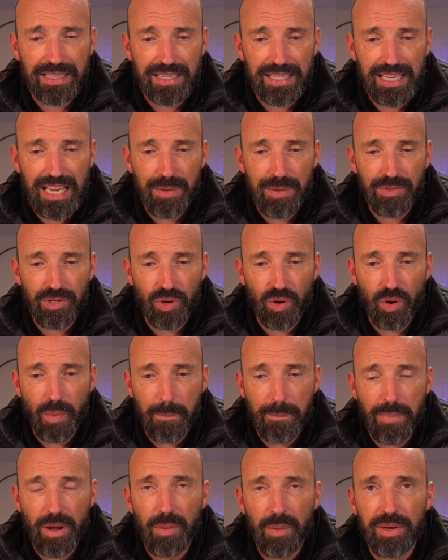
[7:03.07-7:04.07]
keeps your
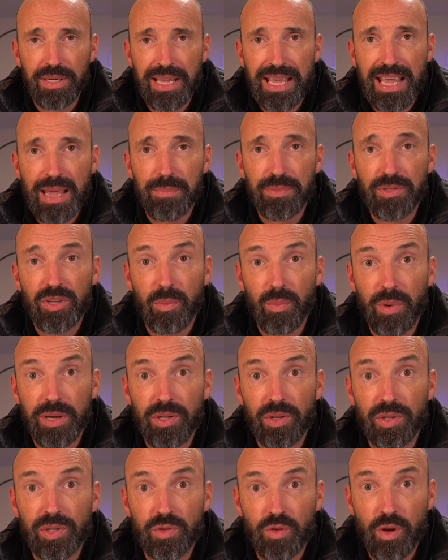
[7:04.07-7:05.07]
bum and your hips up when
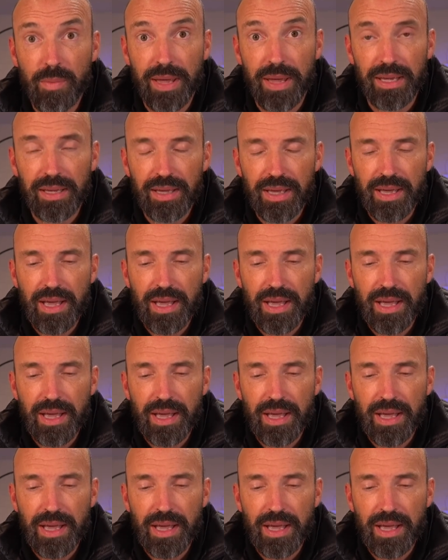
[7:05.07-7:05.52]
you're swimming.